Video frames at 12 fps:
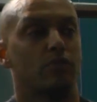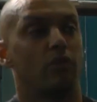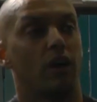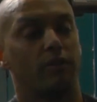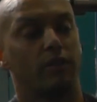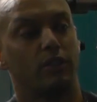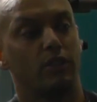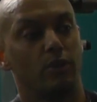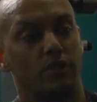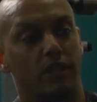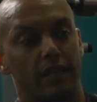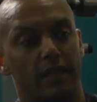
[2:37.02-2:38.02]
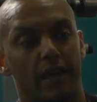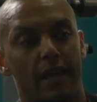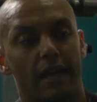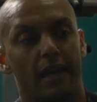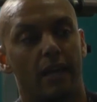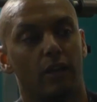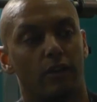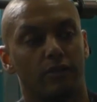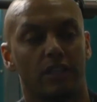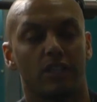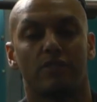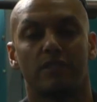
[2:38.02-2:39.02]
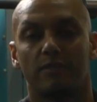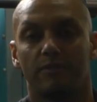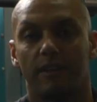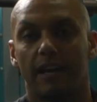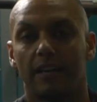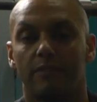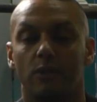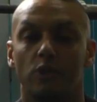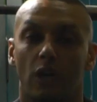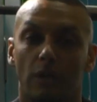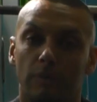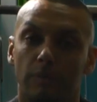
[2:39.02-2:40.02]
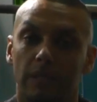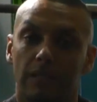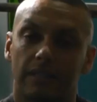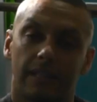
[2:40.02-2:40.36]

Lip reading: Rather than using a lot of saturated fat, if you use almond milk,